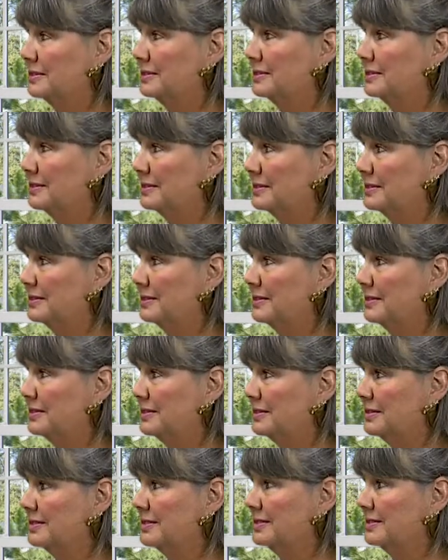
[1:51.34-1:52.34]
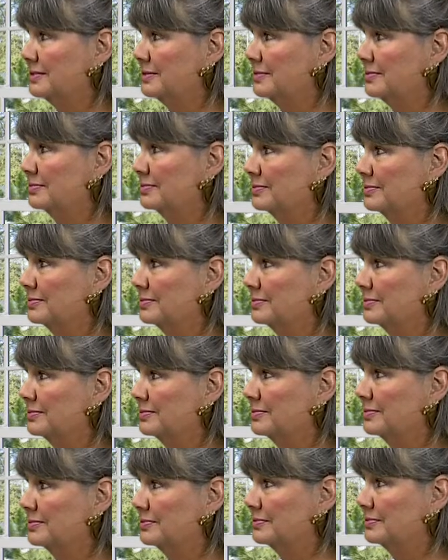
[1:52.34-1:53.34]

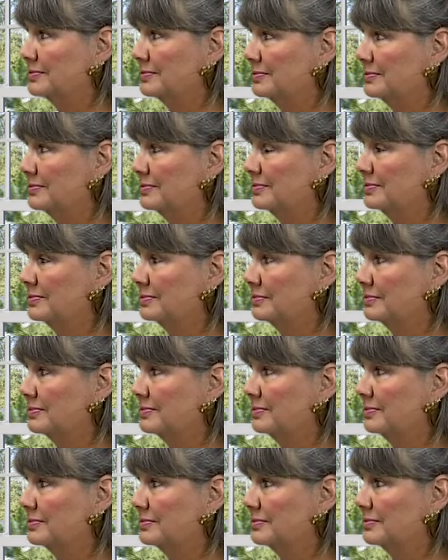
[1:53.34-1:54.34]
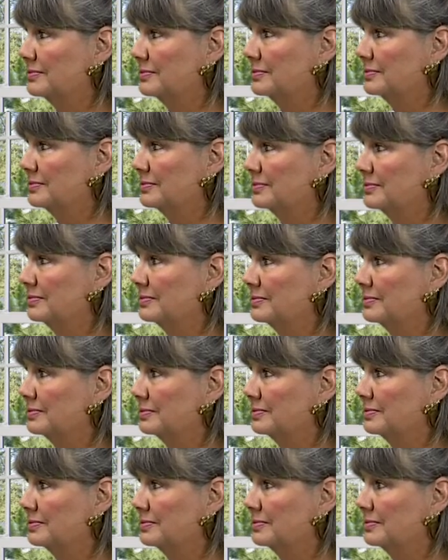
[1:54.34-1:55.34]

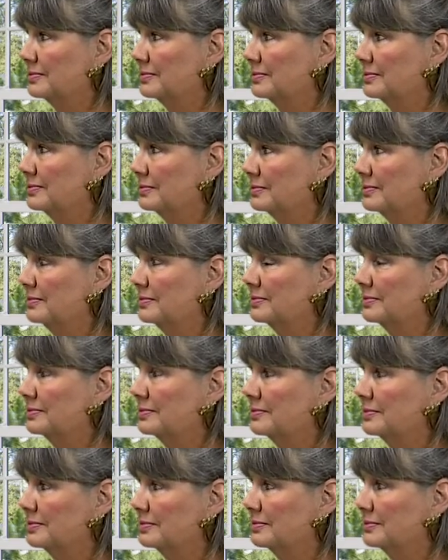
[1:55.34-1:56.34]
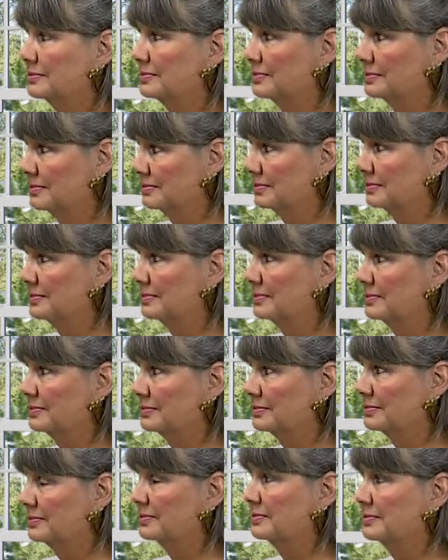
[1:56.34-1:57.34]

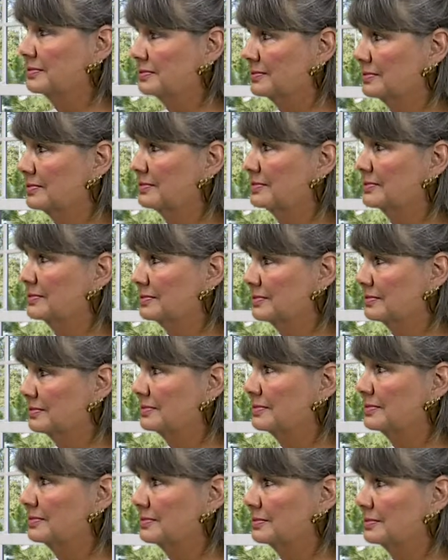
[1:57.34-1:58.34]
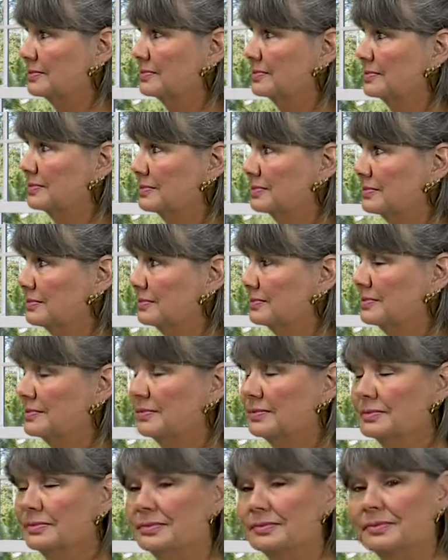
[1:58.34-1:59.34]
[no speech]